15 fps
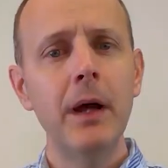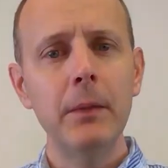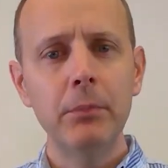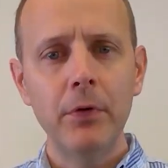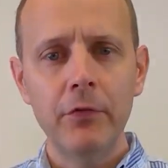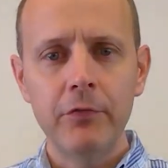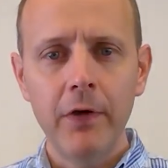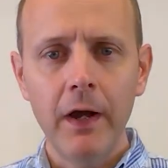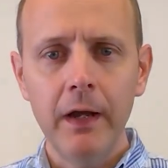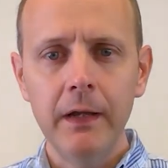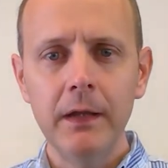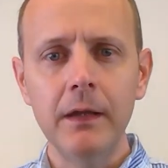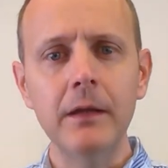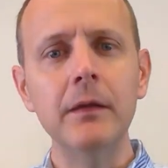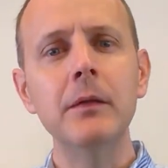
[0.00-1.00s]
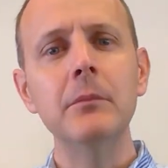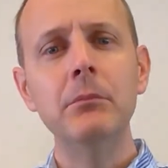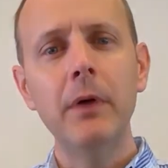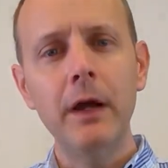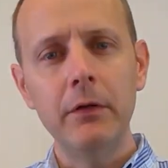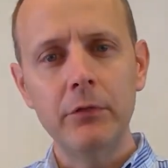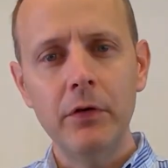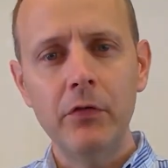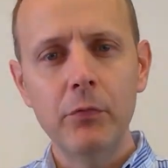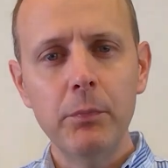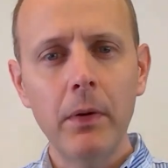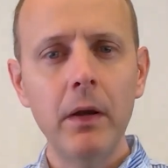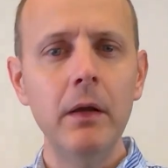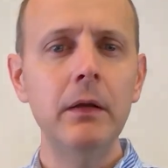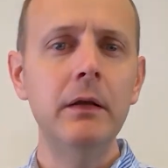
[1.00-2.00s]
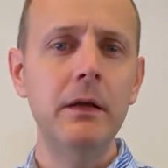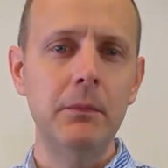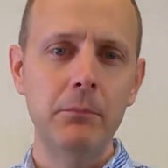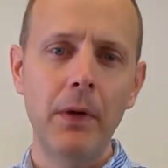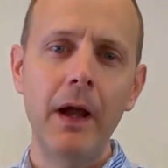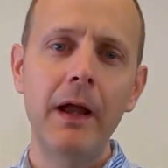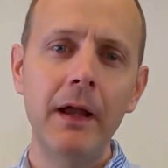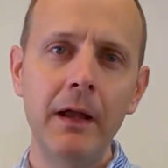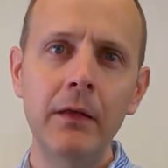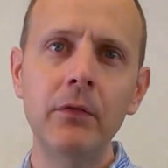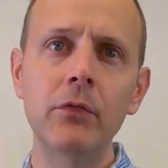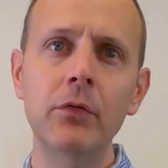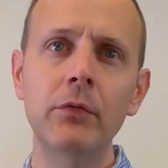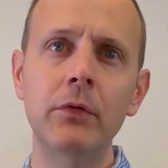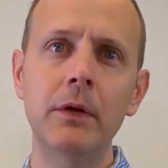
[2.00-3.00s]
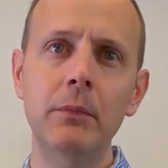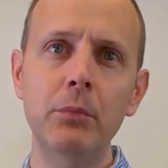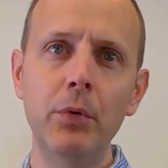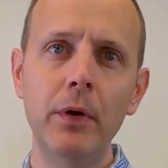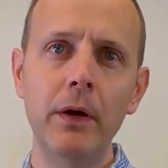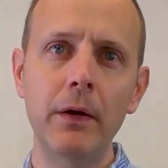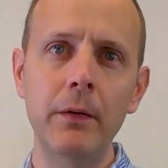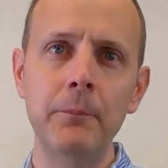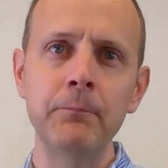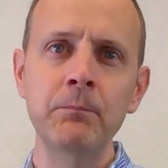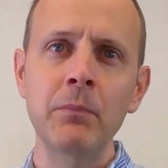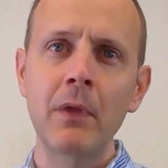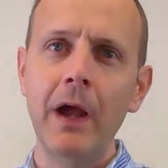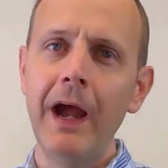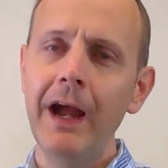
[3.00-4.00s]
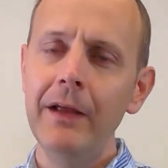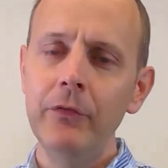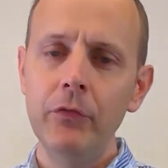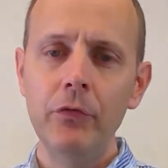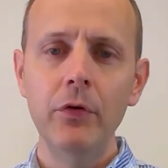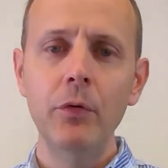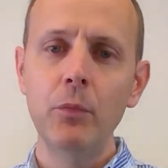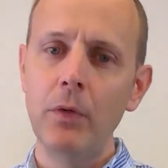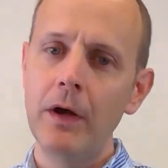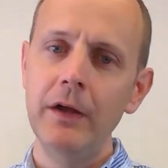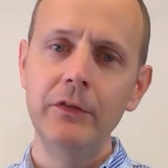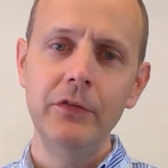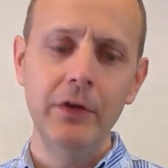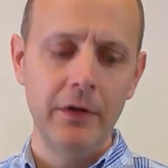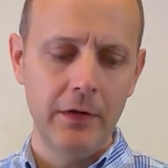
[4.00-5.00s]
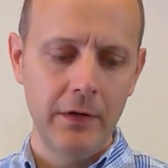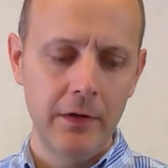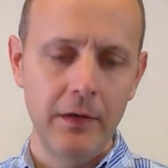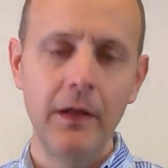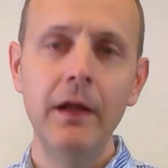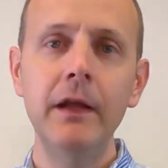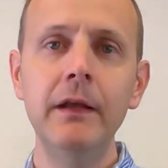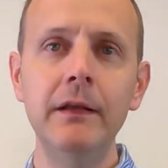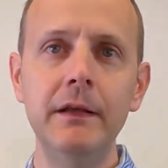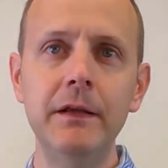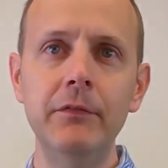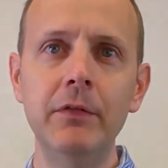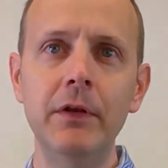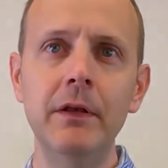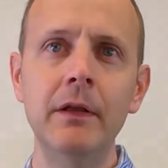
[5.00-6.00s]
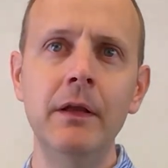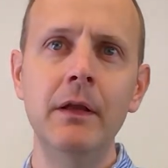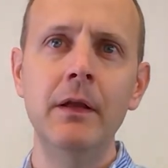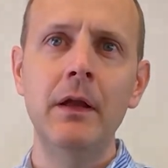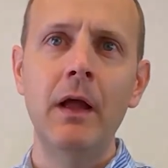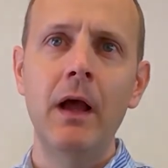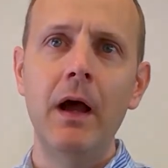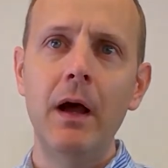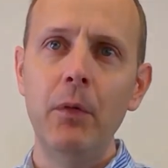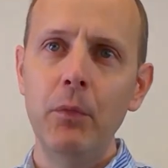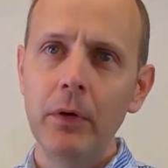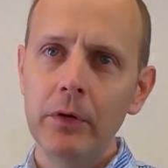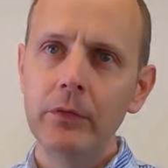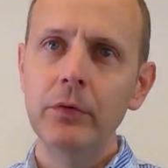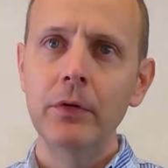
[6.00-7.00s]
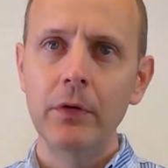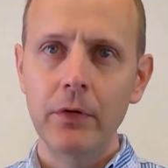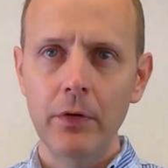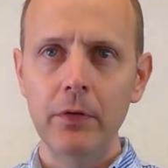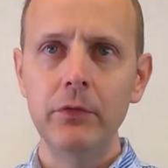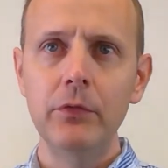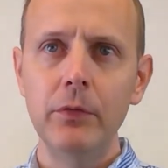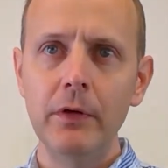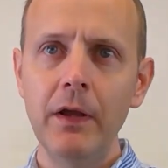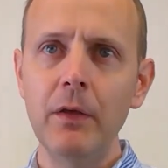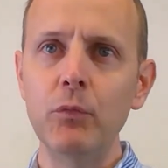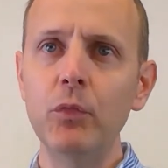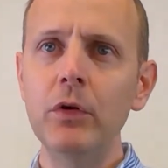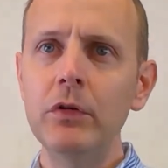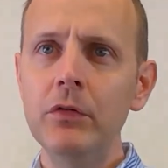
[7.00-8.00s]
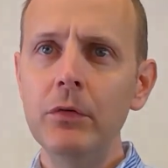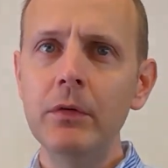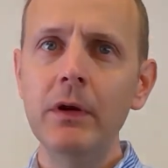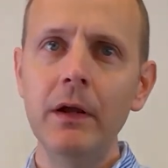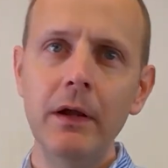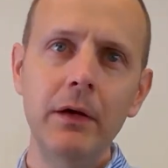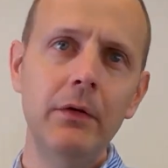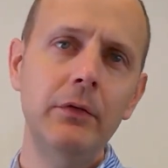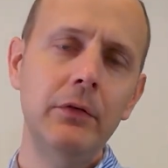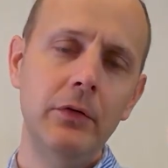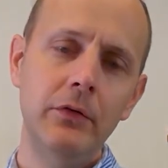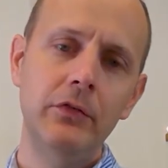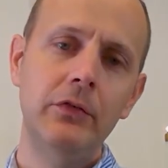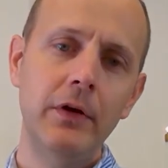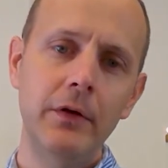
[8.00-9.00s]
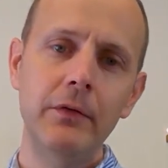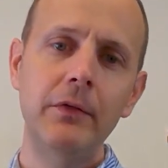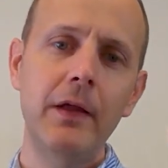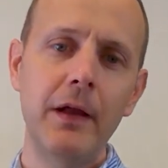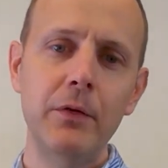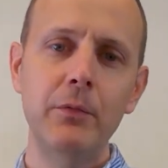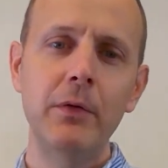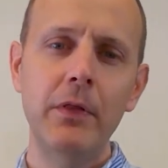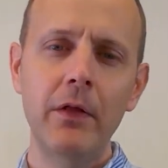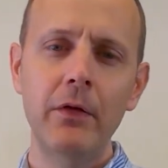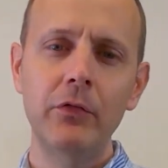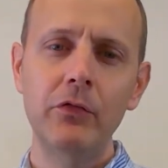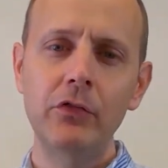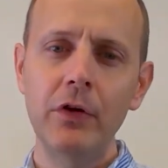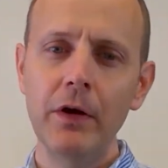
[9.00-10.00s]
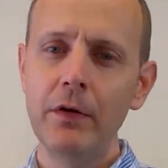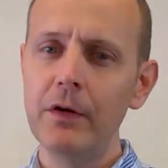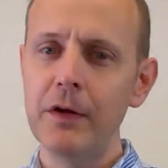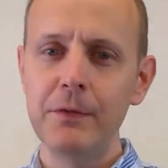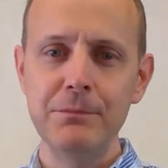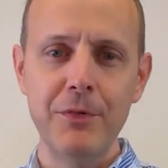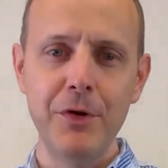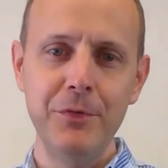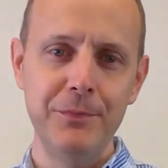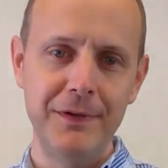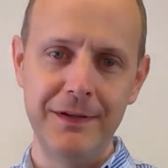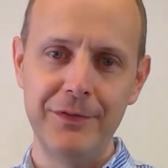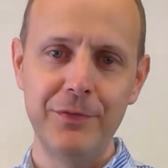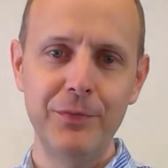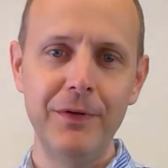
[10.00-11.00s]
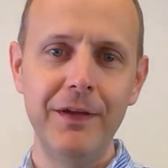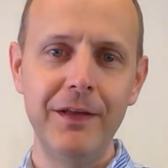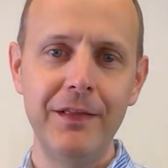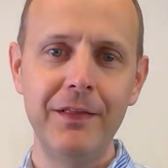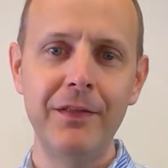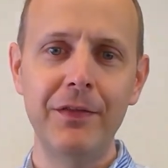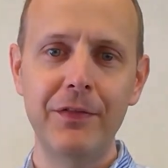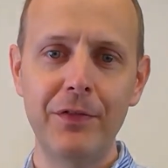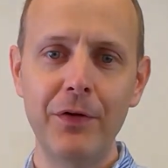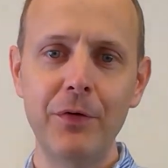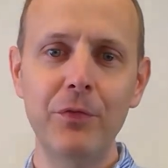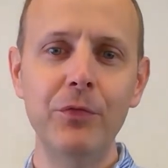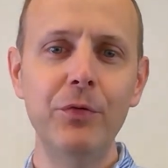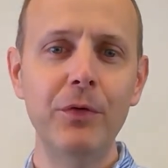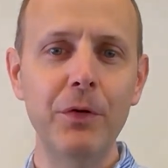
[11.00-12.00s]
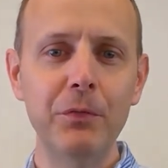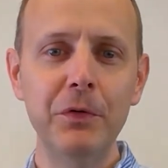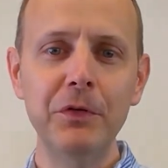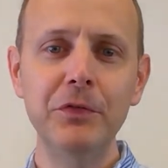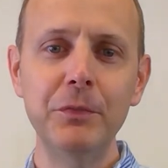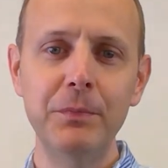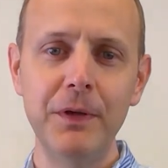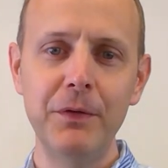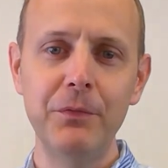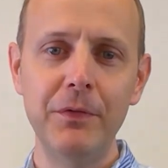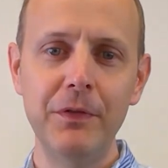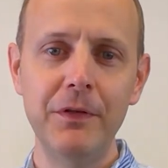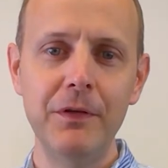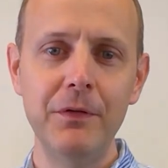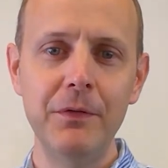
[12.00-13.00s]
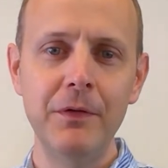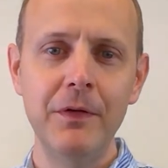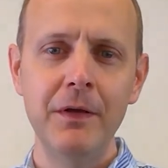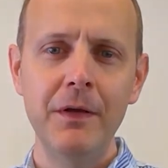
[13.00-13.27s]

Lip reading: by providing, by responding, by answering prayer? As you're watching online even, I want to encourage you, again, would you care to share that with us? Share a moment with those who are worshiping with you.